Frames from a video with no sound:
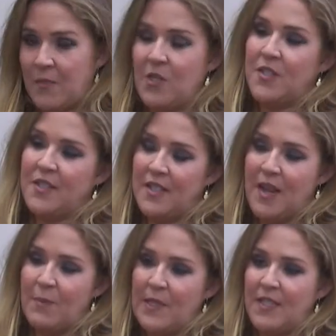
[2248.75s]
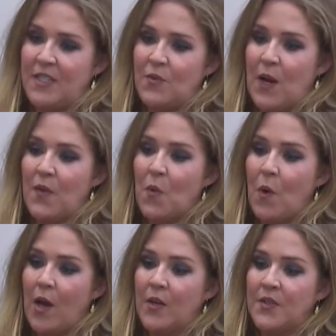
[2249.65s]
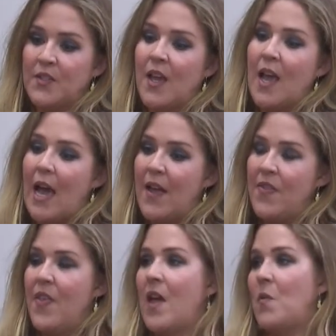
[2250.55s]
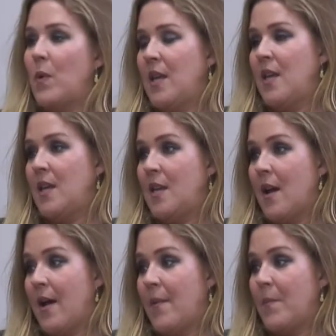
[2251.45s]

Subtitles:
commissions and embassies around the world, and then we